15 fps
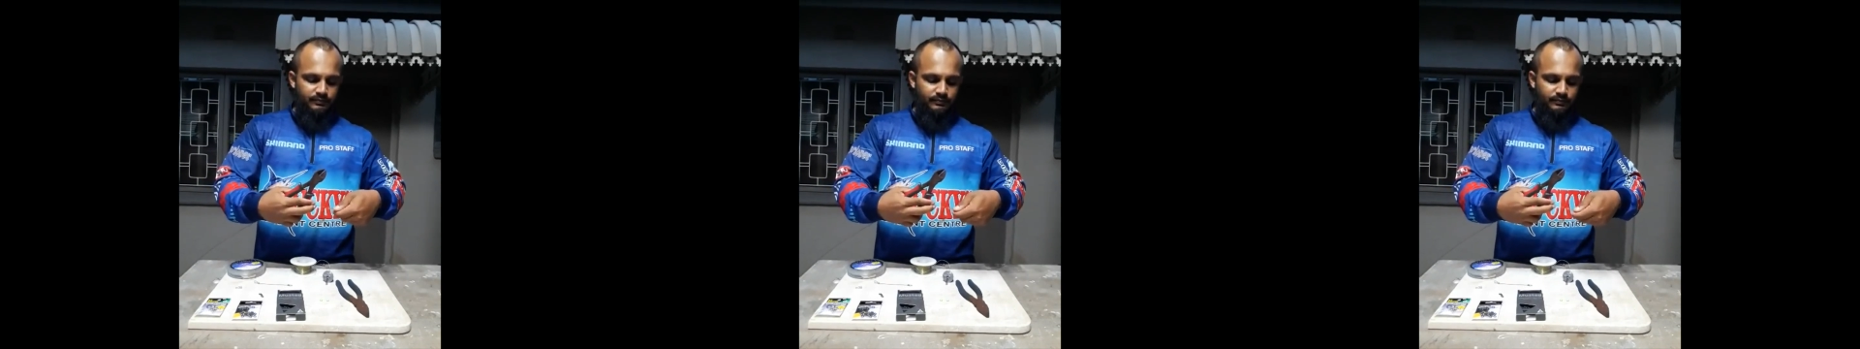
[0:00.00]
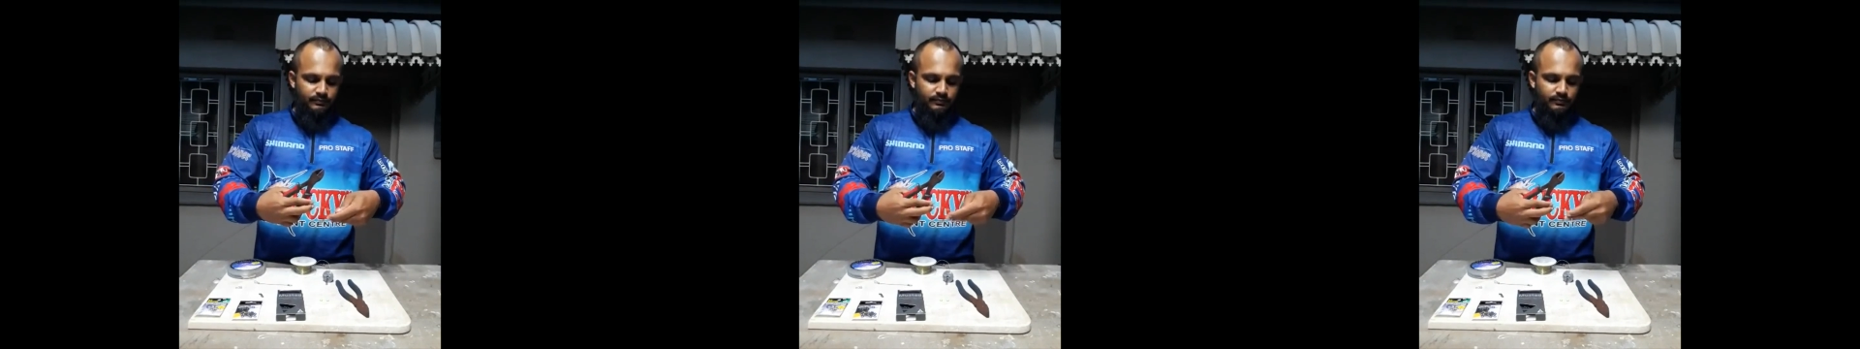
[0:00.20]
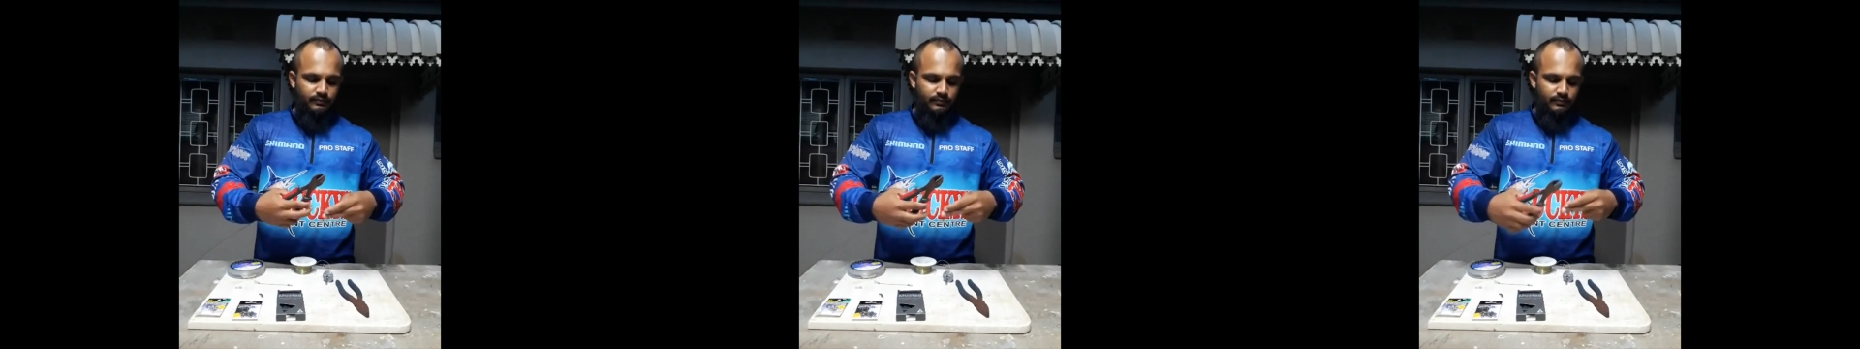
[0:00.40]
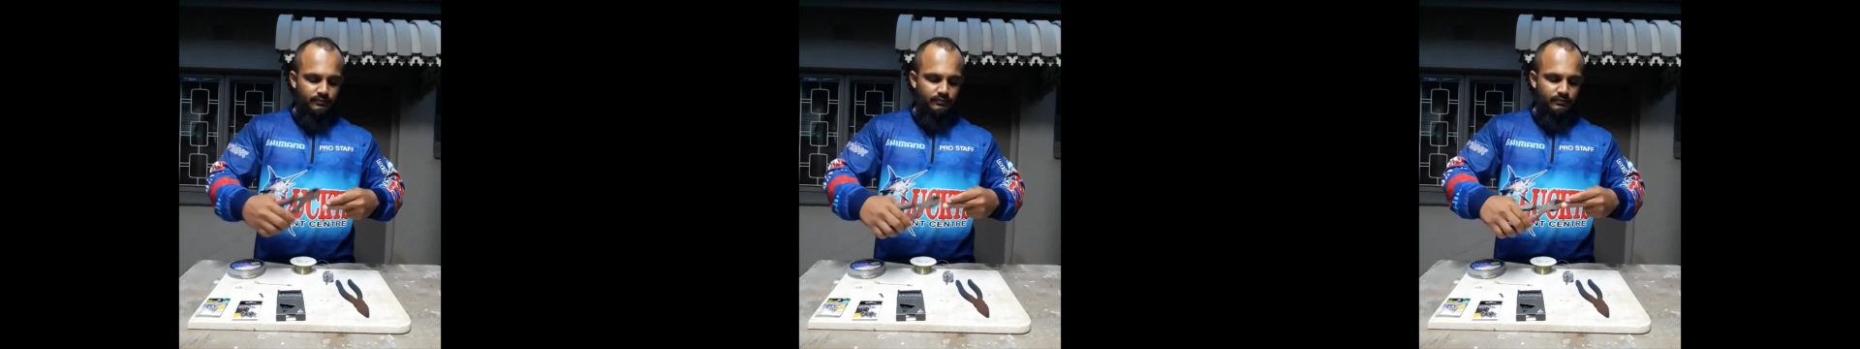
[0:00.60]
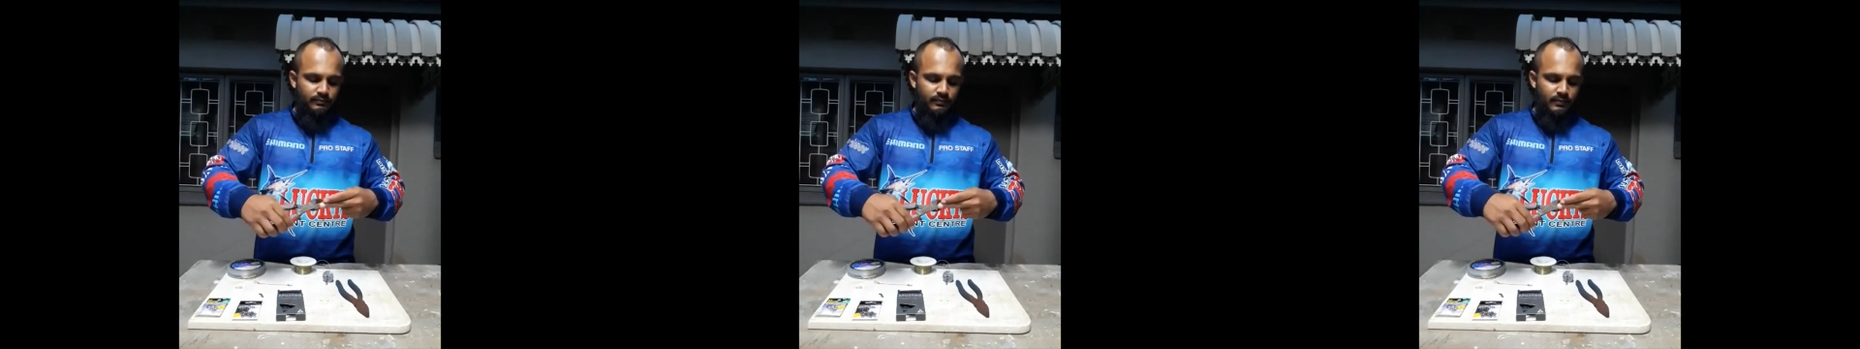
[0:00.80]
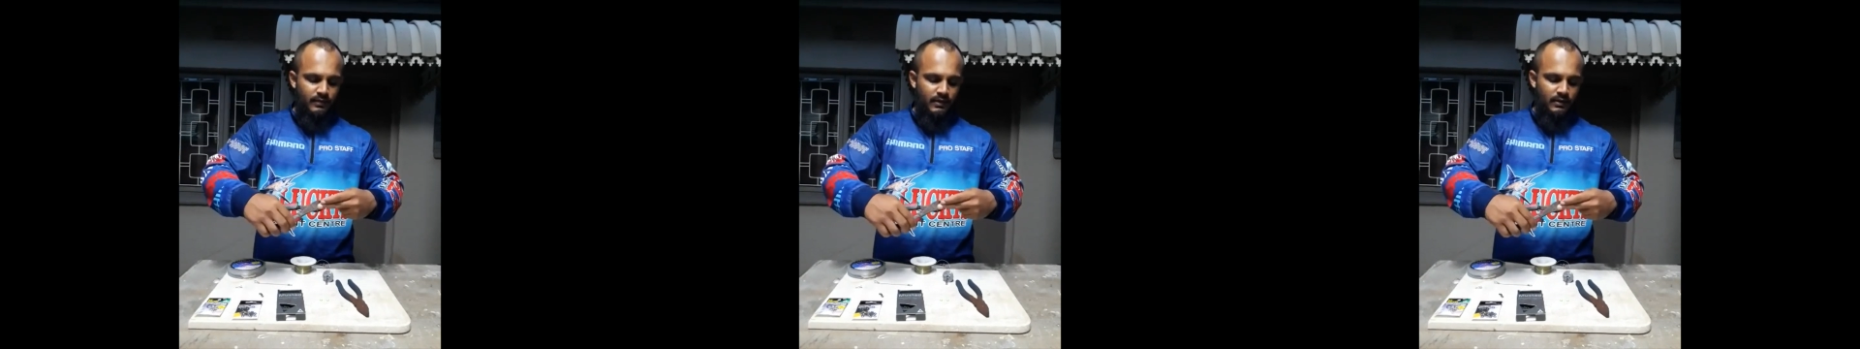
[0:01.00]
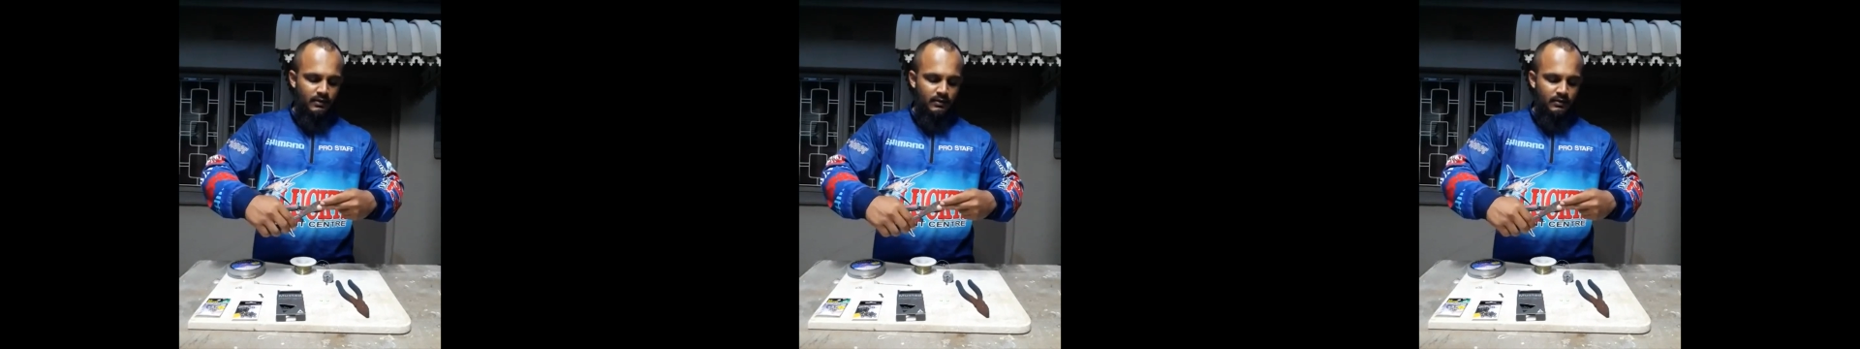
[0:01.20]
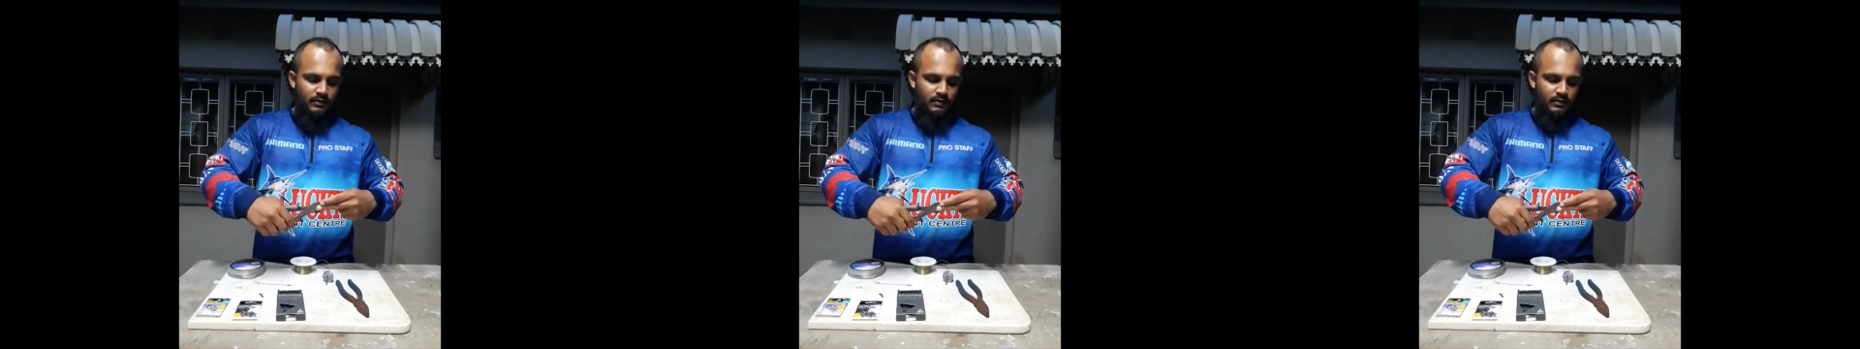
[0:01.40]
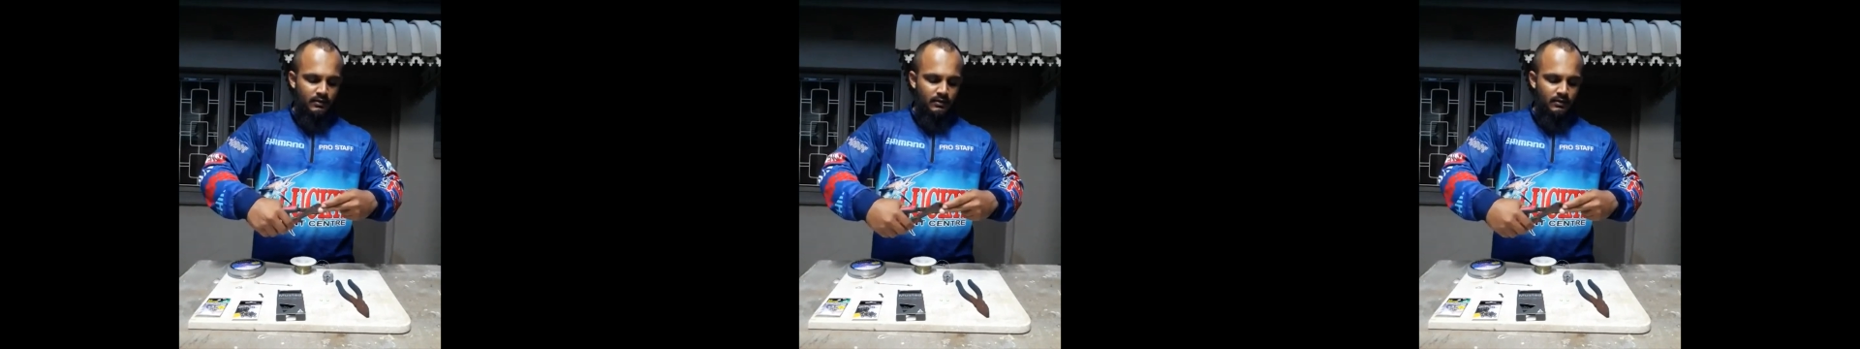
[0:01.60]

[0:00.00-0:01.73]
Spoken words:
[no speech]